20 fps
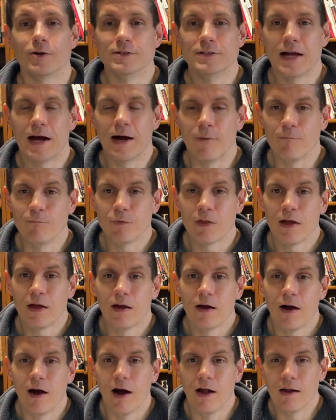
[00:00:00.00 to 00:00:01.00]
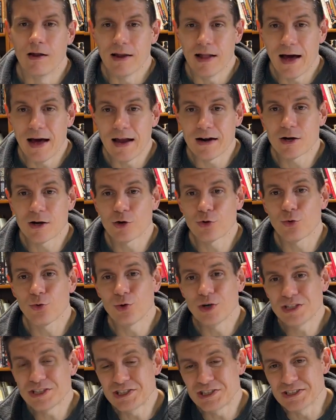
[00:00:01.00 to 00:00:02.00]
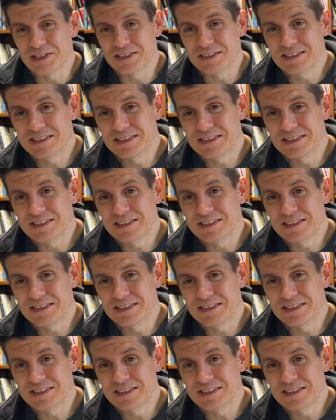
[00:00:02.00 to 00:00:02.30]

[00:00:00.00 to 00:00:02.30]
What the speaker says: Now, a lot of Christians